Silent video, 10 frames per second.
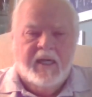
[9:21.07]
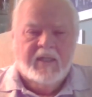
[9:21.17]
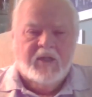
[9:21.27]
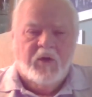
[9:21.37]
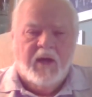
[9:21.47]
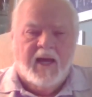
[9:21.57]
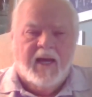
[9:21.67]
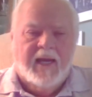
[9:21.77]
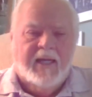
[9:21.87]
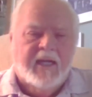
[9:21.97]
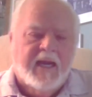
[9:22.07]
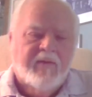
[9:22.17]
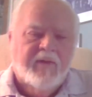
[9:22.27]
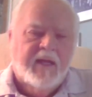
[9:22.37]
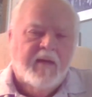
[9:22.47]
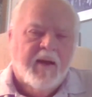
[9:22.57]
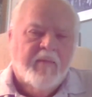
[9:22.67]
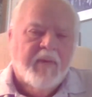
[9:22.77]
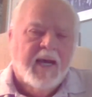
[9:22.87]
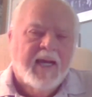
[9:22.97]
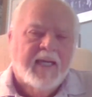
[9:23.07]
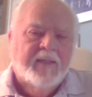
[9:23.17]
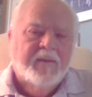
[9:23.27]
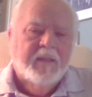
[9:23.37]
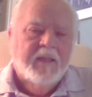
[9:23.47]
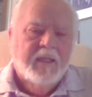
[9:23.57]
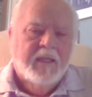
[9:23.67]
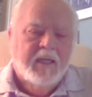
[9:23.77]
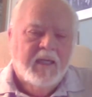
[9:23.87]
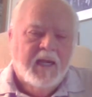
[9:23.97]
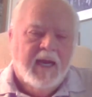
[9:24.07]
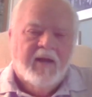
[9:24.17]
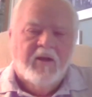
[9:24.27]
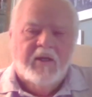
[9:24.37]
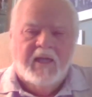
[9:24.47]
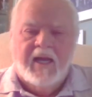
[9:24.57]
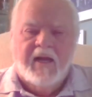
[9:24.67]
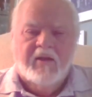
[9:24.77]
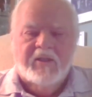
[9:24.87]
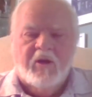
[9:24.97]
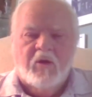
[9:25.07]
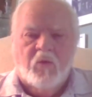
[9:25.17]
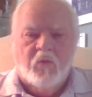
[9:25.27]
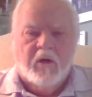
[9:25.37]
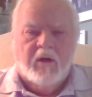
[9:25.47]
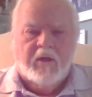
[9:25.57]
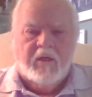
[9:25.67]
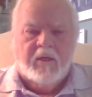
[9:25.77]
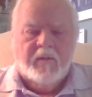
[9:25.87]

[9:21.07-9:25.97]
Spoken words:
So I had to have that in my mind, how it's going to work.